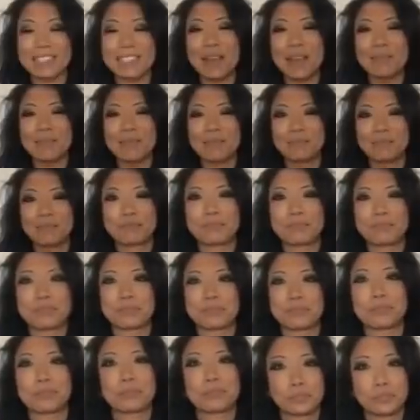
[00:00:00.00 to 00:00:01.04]

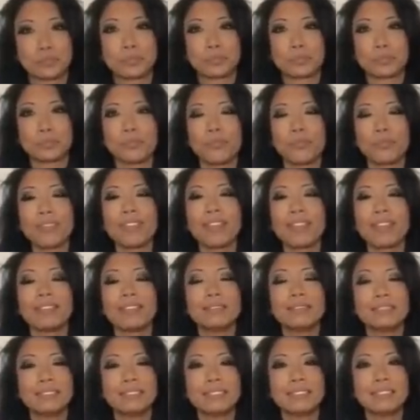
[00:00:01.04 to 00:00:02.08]

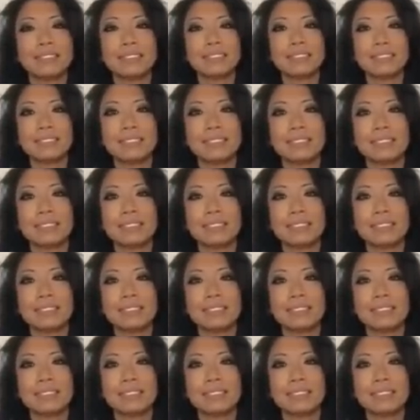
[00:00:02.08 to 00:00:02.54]
(not speaking)